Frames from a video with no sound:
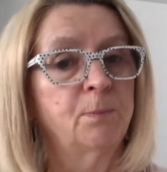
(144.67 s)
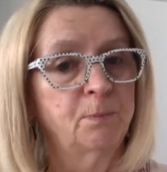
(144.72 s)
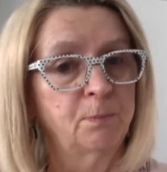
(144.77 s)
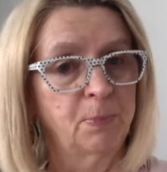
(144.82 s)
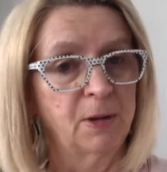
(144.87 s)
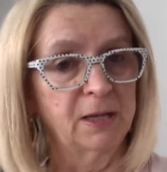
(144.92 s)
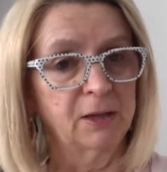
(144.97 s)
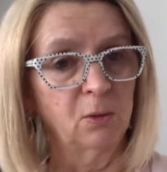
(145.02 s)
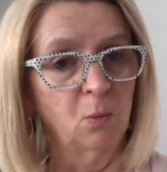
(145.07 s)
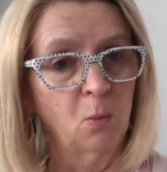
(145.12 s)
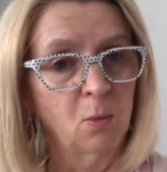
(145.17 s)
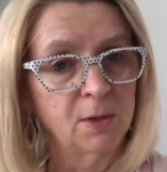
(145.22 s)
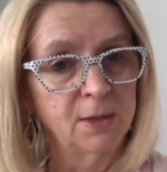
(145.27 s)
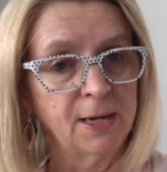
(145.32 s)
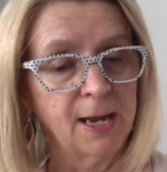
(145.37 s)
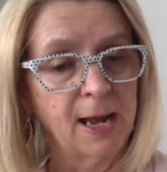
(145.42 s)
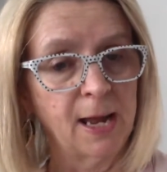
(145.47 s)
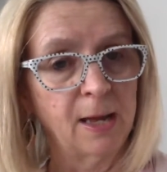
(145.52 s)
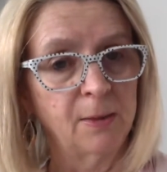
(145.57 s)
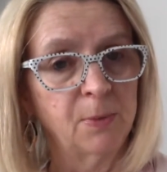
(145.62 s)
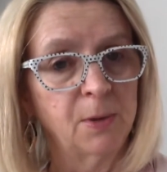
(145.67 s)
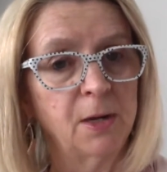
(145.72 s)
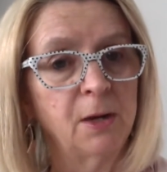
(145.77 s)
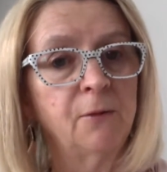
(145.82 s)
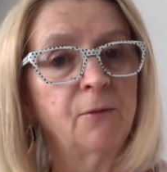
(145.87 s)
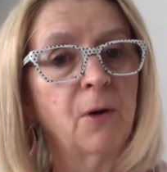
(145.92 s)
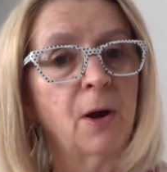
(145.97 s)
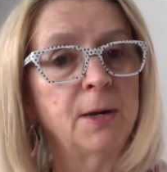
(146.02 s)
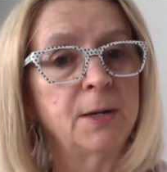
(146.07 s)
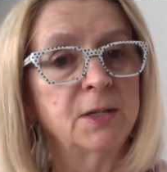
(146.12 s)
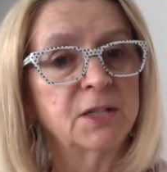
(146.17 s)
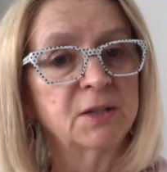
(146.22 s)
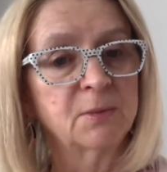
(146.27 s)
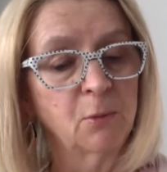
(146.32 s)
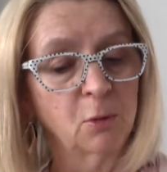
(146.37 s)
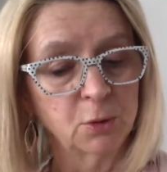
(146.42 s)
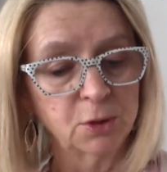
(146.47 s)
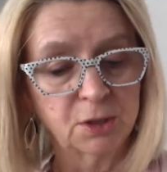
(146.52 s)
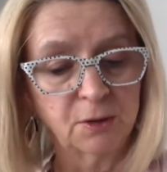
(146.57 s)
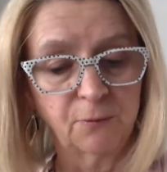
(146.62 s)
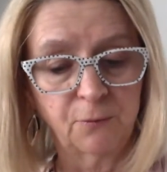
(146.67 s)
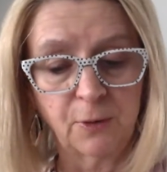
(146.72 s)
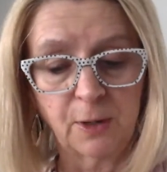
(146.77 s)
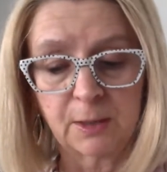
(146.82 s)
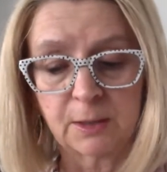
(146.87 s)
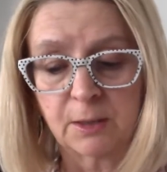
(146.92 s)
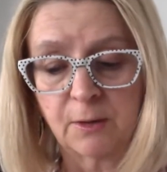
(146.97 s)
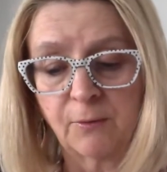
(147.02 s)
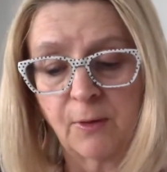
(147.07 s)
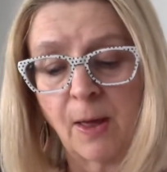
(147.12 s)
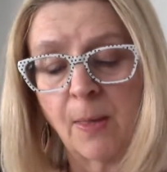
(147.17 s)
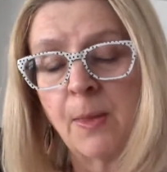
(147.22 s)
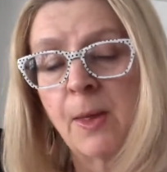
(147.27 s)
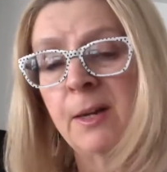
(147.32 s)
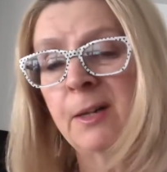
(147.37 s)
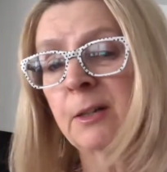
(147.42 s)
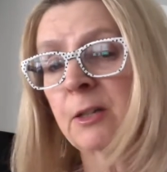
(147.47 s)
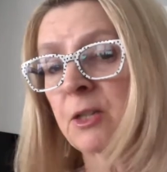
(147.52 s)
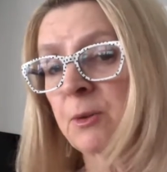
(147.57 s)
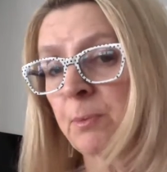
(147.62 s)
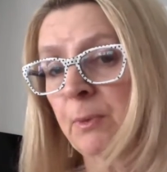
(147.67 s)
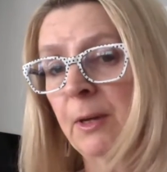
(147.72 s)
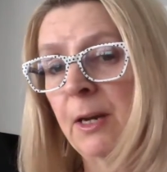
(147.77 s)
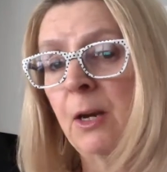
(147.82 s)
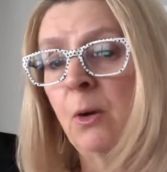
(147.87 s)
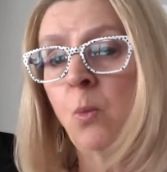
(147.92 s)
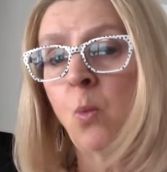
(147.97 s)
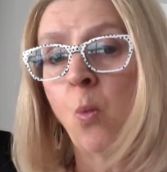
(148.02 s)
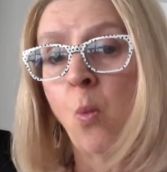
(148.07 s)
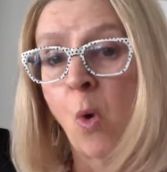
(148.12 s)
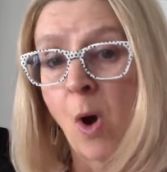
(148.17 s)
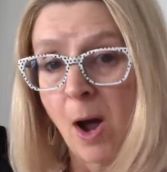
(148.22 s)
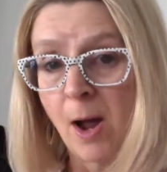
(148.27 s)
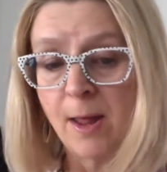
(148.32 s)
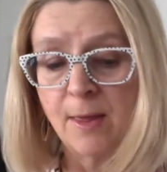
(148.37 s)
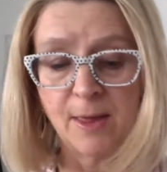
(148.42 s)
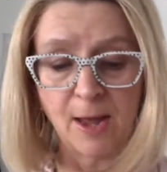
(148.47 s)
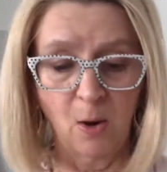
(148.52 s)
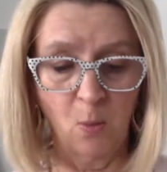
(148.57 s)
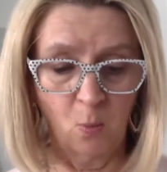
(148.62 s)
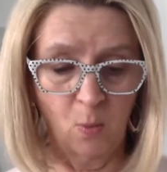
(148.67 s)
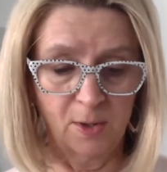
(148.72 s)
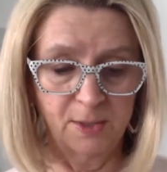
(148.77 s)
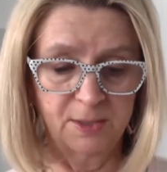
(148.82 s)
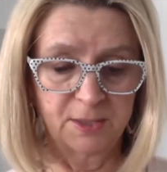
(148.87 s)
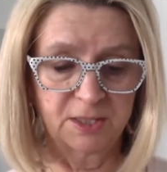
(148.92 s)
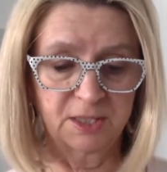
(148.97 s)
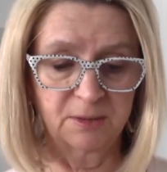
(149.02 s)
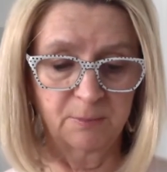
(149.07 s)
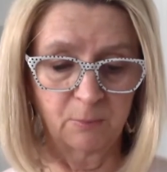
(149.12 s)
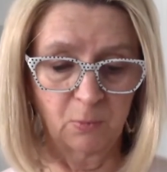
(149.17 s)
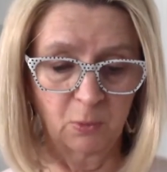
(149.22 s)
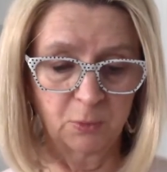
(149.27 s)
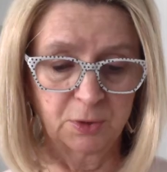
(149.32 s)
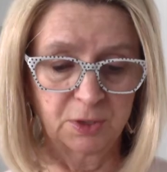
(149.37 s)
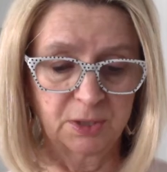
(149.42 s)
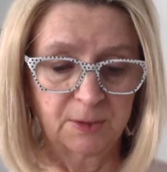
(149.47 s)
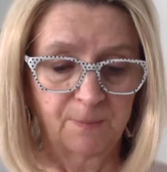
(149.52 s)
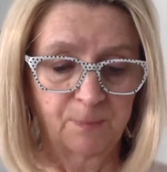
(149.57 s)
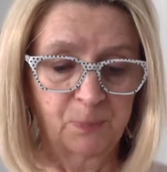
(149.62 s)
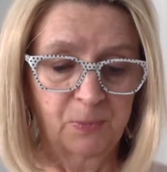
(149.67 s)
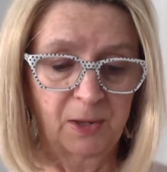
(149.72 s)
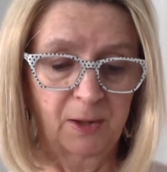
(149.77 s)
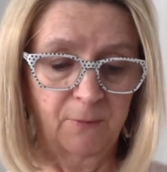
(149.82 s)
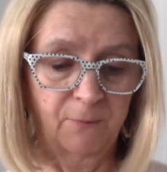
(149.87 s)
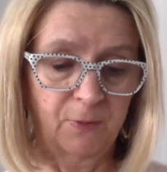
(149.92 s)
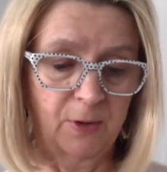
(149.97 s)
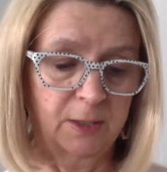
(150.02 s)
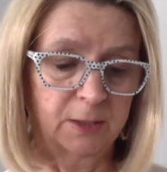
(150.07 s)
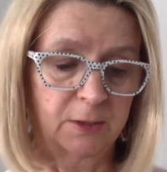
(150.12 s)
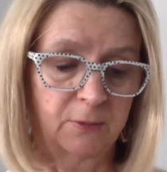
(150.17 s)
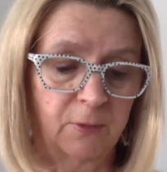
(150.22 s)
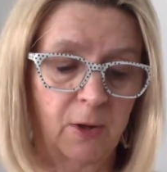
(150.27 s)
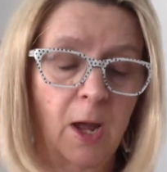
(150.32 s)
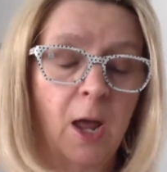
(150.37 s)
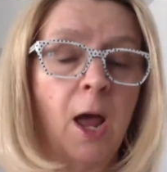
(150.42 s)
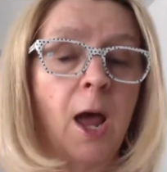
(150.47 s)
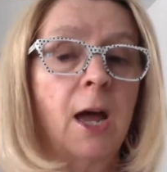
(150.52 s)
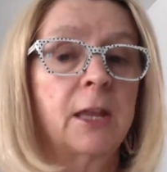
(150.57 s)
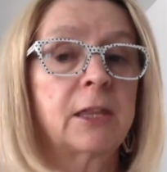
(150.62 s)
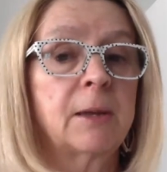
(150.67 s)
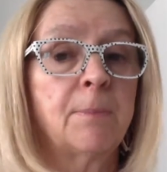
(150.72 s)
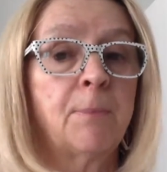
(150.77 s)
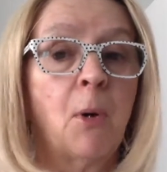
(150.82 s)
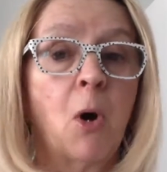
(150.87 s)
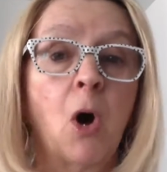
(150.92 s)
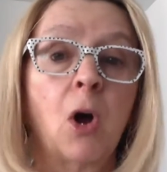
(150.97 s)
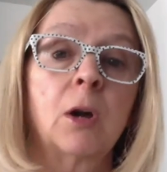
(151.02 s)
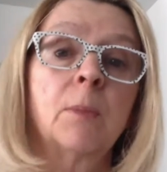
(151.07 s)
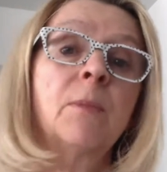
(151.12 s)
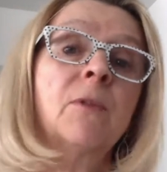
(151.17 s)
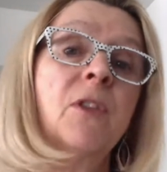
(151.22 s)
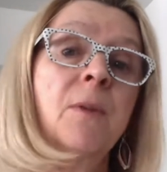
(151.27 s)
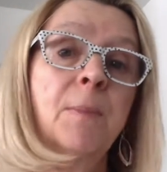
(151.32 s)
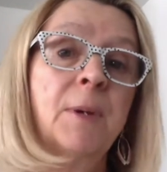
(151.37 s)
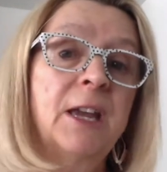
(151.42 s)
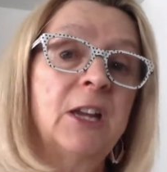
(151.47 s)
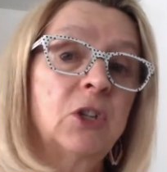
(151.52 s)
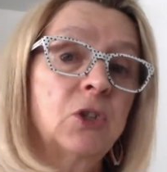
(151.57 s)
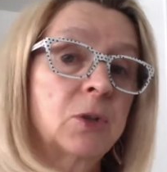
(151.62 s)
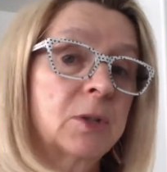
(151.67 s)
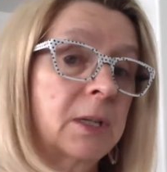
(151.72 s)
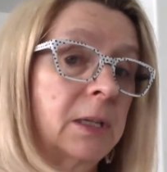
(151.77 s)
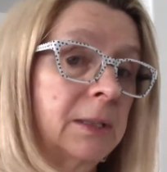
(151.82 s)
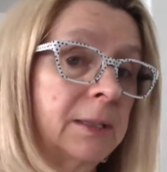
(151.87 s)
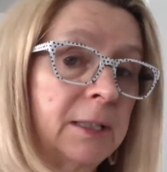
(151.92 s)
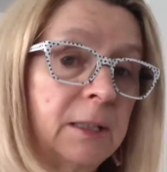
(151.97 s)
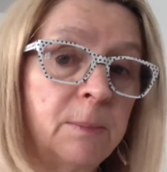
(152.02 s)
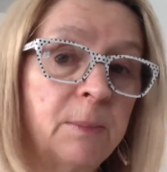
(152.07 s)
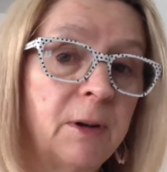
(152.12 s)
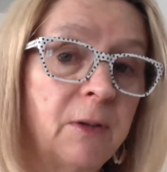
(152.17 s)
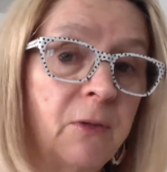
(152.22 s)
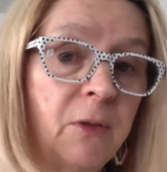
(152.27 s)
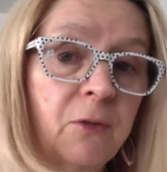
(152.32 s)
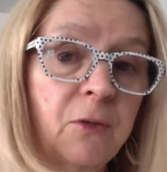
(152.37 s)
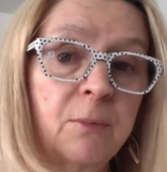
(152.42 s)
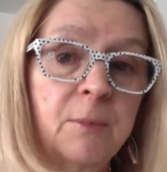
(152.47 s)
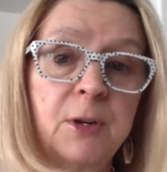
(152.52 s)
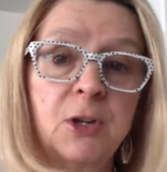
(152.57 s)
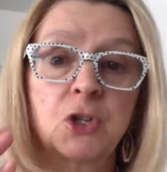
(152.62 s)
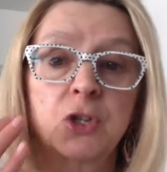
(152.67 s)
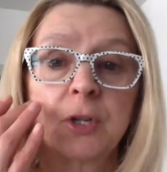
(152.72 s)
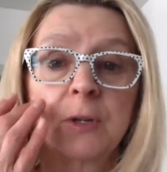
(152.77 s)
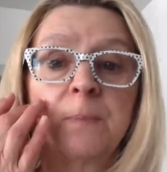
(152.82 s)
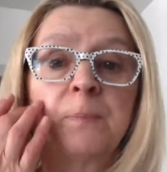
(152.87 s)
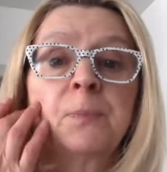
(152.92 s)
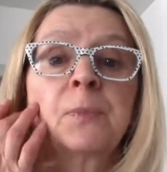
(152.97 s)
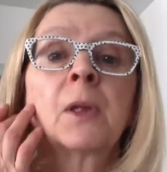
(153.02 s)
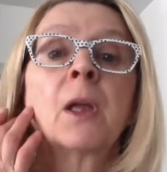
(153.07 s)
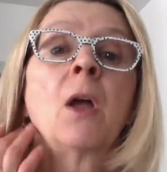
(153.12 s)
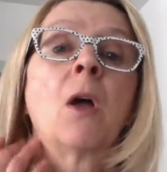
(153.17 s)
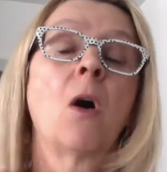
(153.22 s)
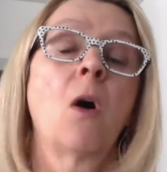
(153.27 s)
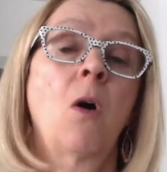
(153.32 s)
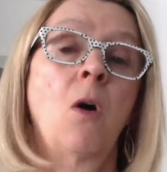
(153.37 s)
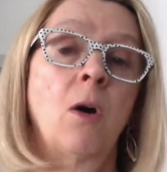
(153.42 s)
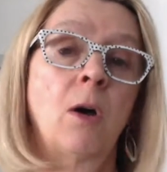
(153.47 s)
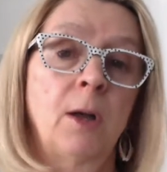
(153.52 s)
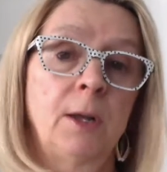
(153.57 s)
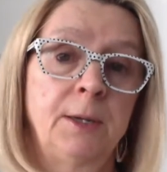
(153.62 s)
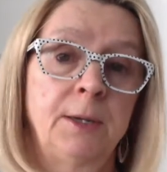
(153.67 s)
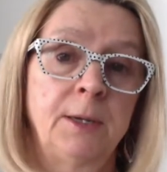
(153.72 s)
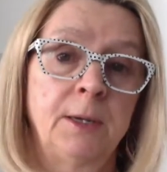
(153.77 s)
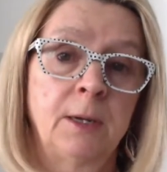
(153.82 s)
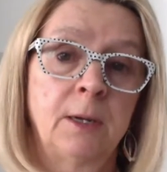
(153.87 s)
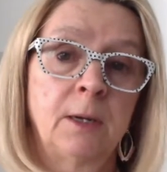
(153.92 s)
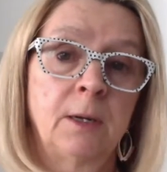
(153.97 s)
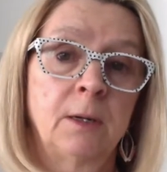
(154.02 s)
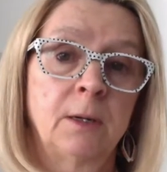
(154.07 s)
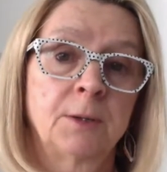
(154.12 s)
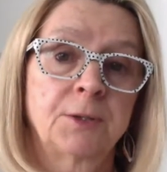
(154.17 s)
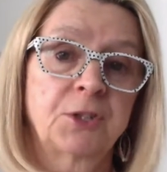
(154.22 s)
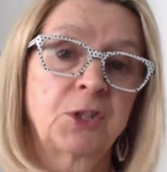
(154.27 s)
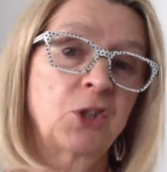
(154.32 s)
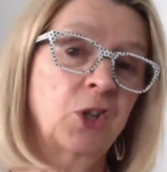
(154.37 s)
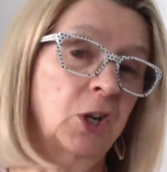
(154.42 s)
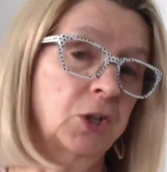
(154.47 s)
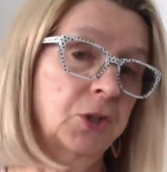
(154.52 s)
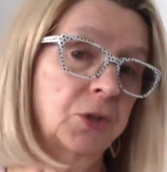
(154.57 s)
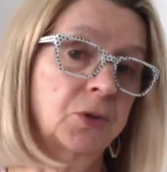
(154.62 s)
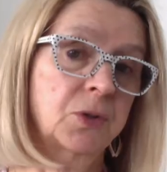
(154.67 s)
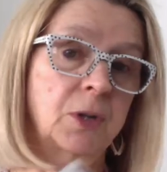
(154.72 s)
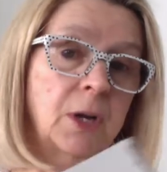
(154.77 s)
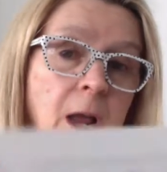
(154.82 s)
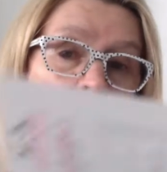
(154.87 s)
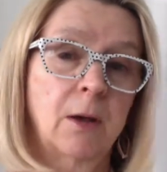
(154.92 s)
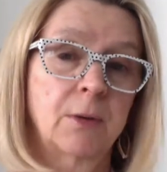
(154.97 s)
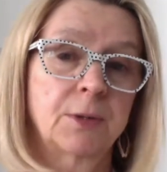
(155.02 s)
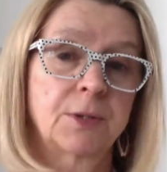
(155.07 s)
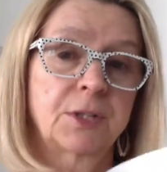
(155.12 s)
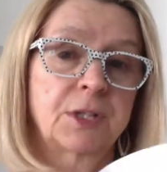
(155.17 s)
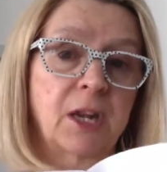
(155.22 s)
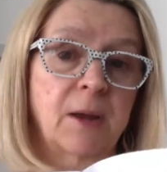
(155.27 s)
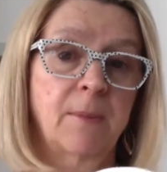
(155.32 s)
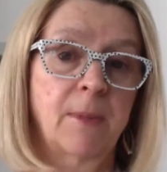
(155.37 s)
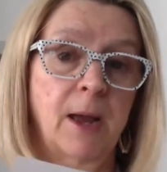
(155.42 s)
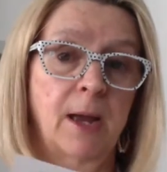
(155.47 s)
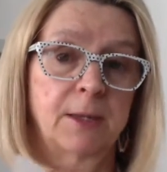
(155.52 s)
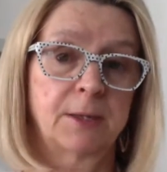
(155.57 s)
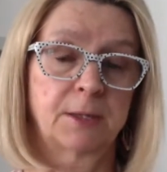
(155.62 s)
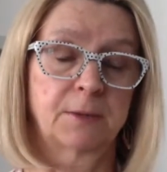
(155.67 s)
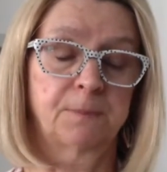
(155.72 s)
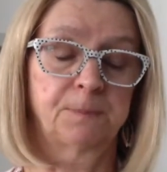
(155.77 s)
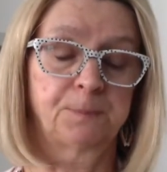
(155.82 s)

pick the one ad that you find is the most effective, and then explain why that one is the most effective. At the bottom of the page is a little bit of information on suggestions on how to skim ads.